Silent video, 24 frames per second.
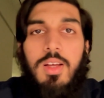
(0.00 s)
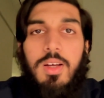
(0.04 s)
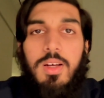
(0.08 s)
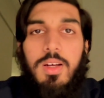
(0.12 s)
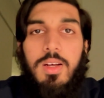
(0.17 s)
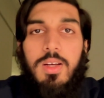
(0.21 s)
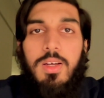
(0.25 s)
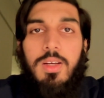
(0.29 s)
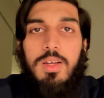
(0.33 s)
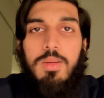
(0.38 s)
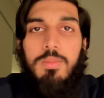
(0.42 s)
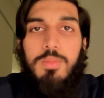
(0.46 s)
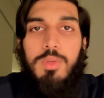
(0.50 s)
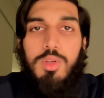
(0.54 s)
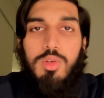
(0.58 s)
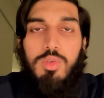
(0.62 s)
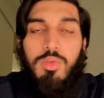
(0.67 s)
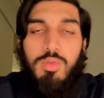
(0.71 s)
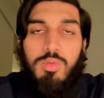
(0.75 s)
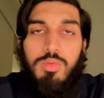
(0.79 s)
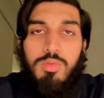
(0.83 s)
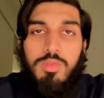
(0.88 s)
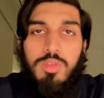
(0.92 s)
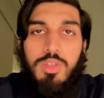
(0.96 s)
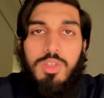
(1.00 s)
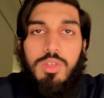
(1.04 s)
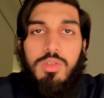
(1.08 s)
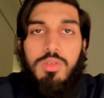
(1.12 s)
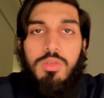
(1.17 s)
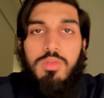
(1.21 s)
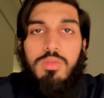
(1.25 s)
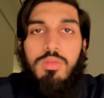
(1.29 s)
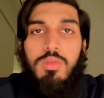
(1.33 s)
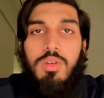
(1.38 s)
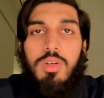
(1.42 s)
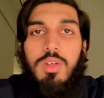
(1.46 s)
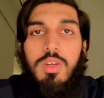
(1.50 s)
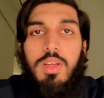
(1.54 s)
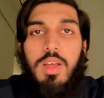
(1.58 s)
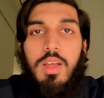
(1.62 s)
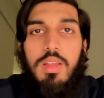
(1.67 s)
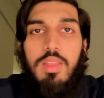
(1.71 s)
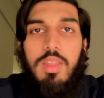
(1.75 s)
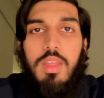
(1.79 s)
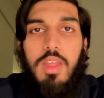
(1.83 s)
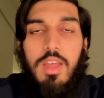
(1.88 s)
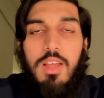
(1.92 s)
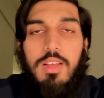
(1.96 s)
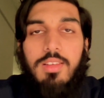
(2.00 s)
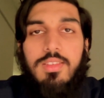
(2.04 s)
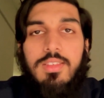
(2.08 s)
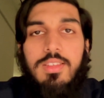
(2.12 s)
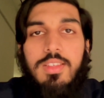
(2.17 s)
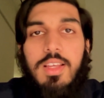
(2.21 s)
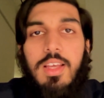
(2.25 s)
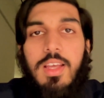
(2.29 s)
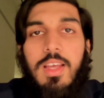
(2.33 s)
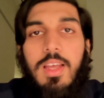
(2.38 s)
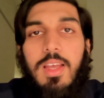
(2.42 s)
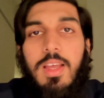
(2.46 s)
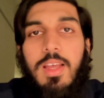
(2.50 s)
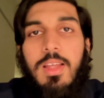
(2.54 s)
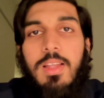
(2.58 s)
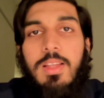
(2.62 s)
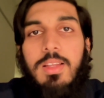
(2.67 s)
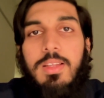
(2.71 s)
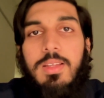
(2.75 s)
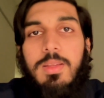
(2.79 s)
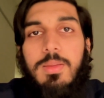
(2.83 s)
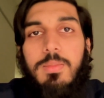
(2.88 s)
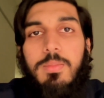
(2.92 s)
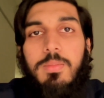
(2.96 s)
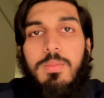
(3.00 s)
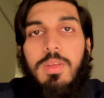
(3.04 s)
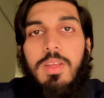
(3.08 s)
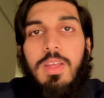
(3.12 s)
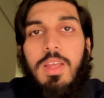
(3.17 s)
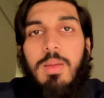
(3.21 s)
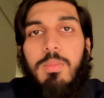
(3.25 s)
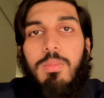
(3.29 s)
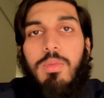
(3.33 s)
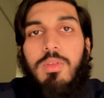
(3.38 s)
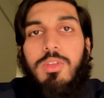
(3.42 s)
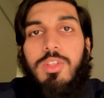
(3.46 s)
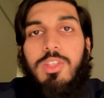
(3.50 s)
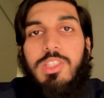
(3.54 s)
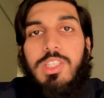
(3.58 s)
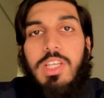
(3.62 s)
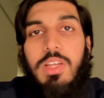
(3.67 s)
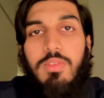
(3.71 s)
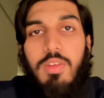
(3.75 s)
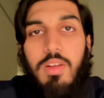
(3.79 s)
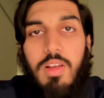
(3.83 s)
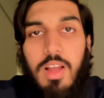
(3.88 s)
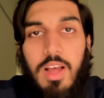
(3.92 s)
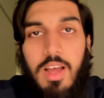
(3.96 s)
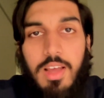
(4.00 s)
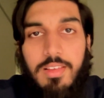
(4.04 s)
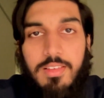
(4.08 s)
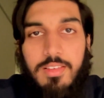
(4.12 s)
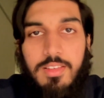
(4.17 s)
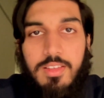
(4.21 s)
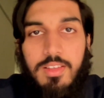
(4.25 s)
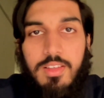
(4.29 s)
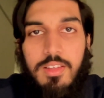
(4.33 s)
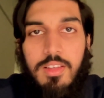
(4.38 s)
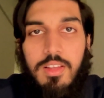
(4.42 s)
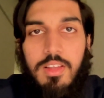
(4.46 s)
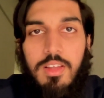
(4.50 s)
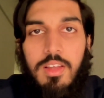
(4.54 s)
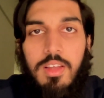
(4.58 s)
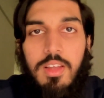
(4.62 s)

new things and be able to generalize